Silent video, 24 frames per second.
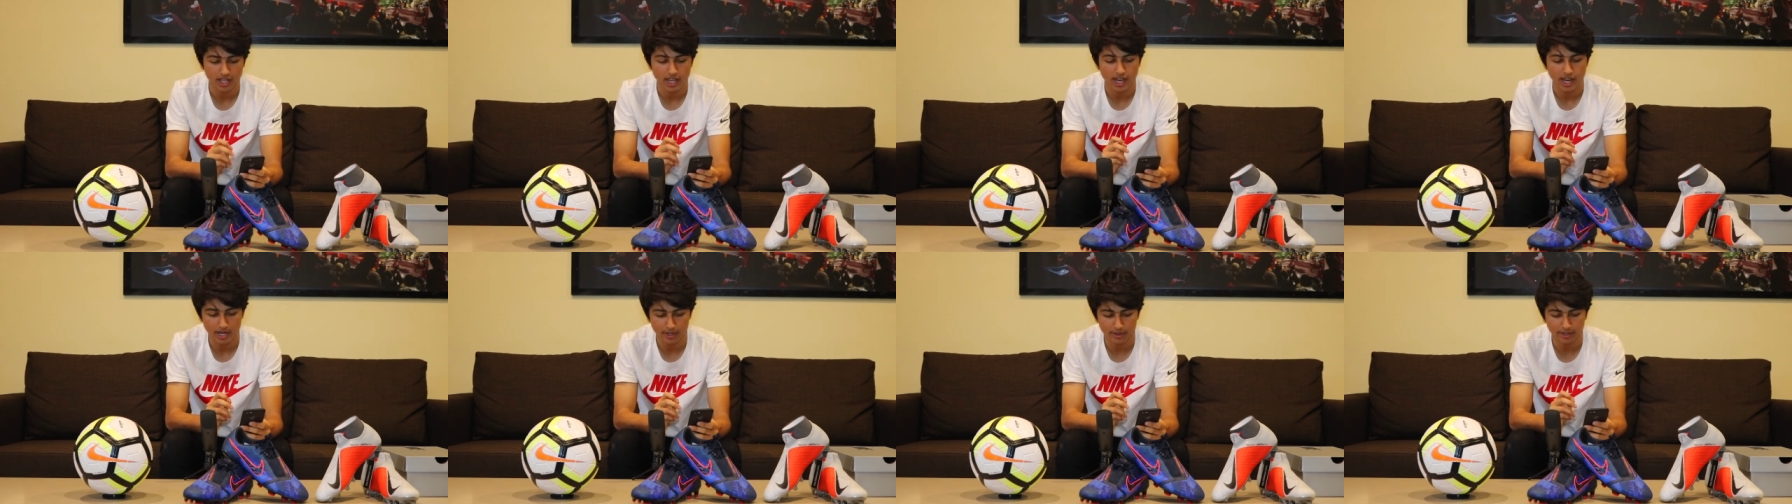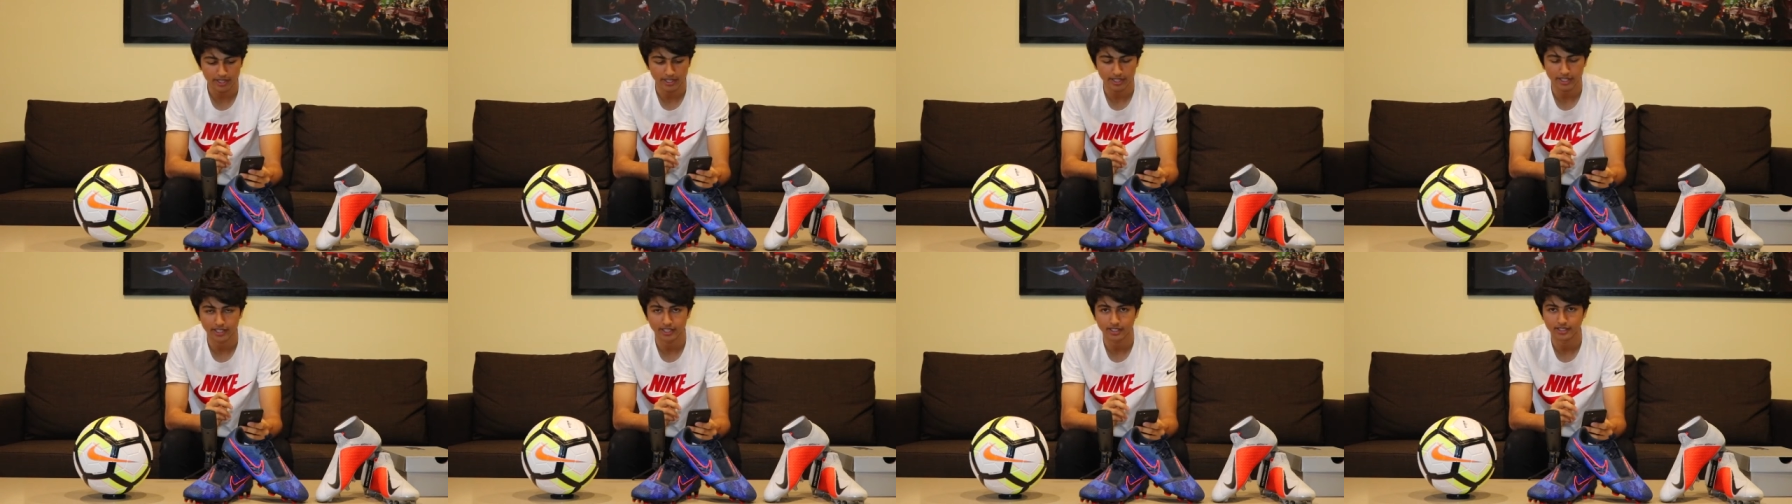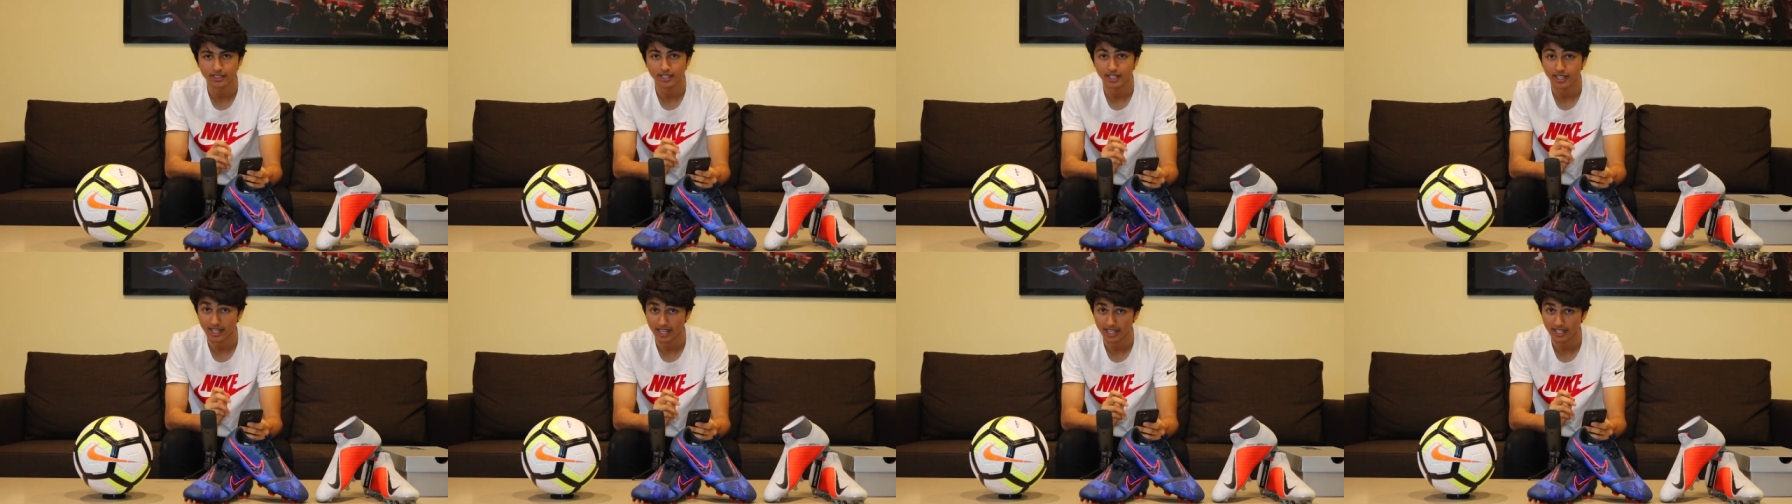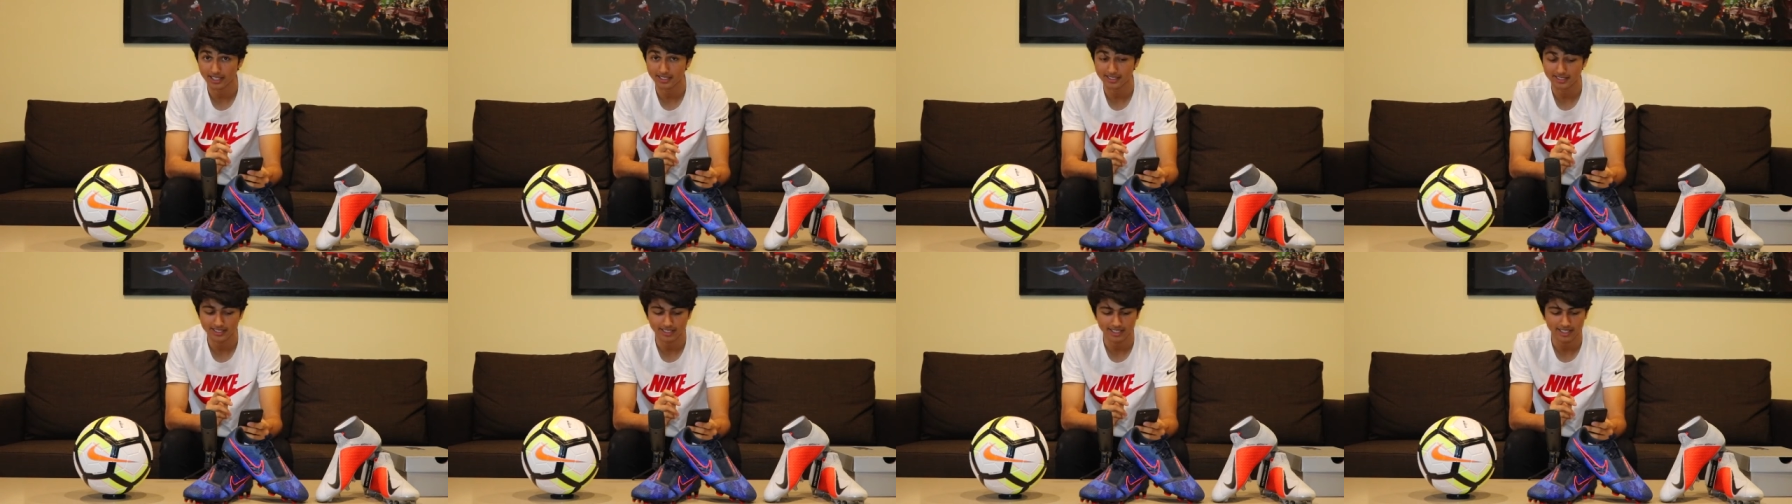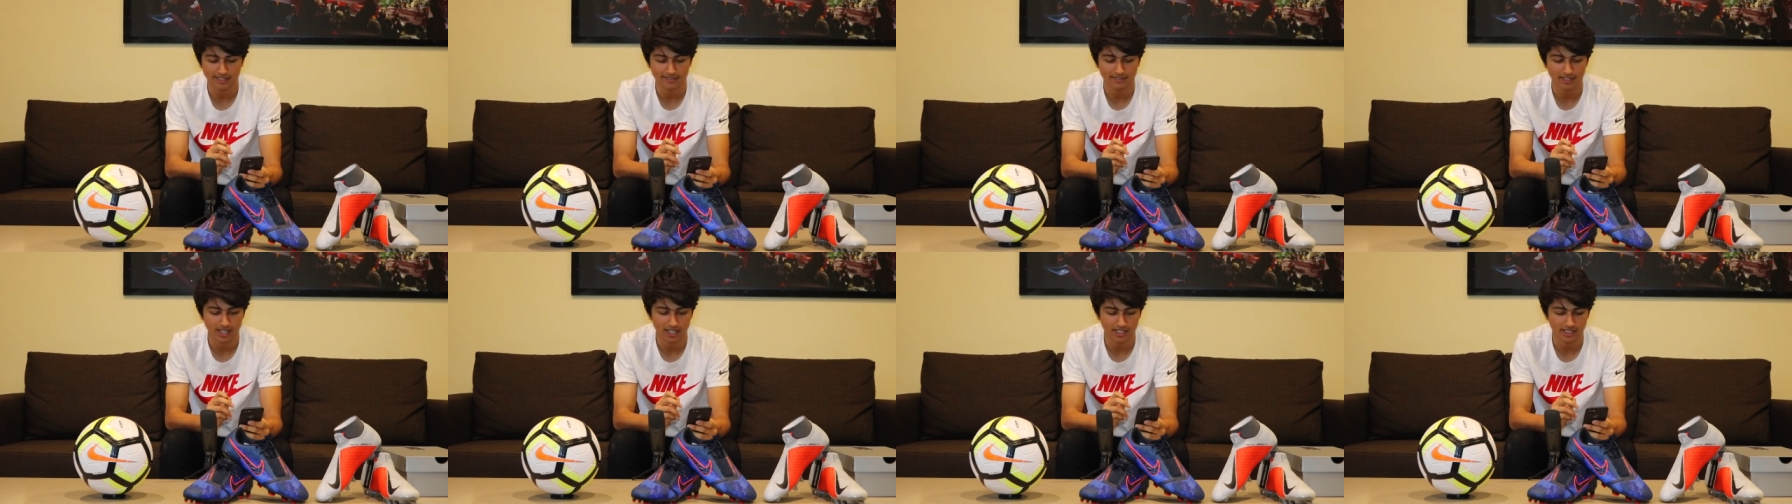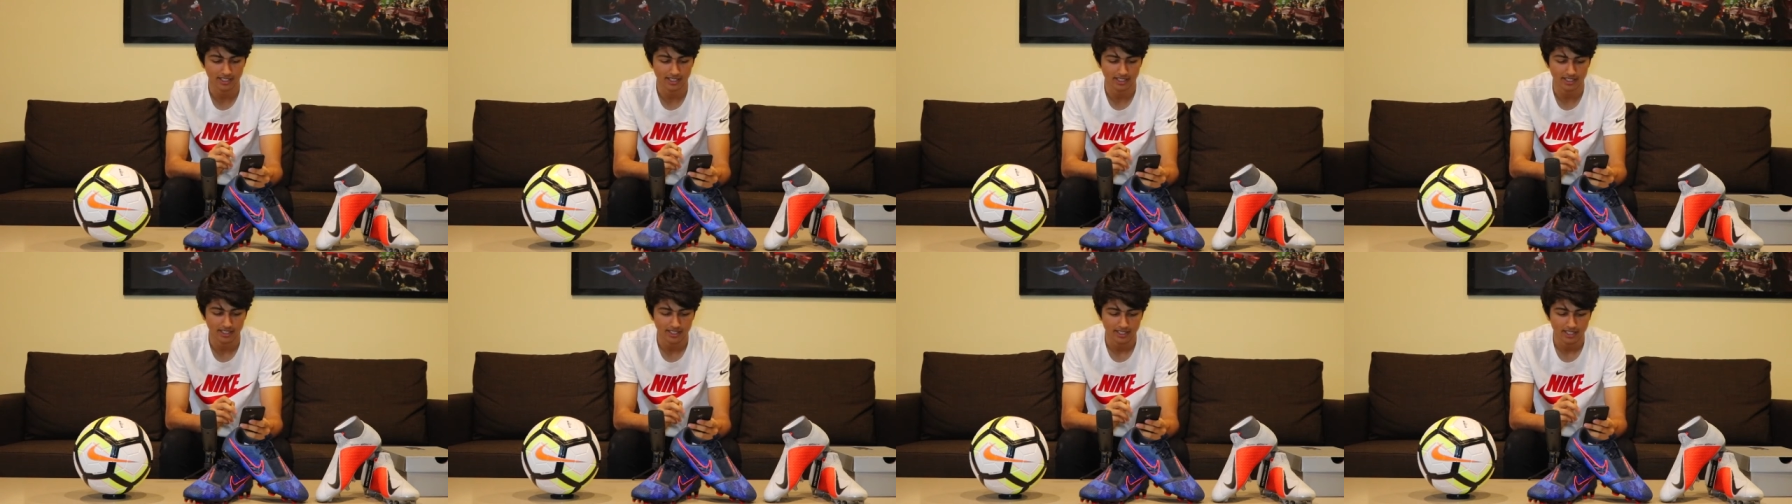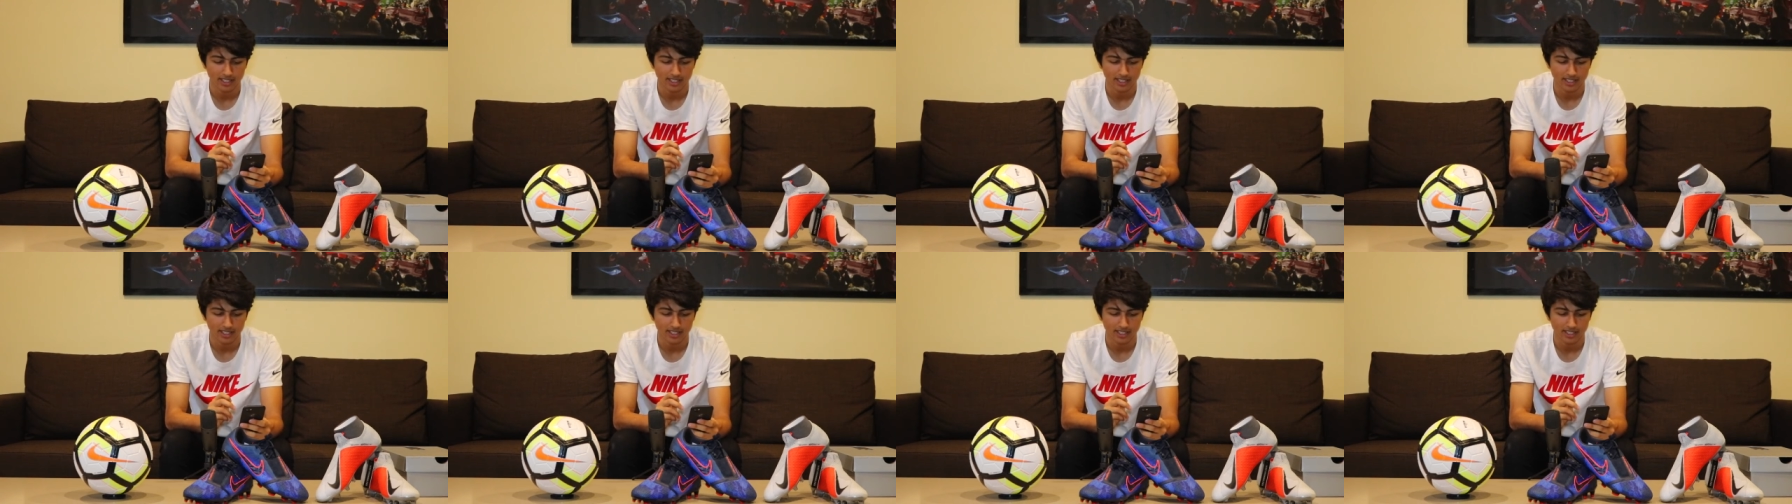Harry Kane, Edinson Cavani,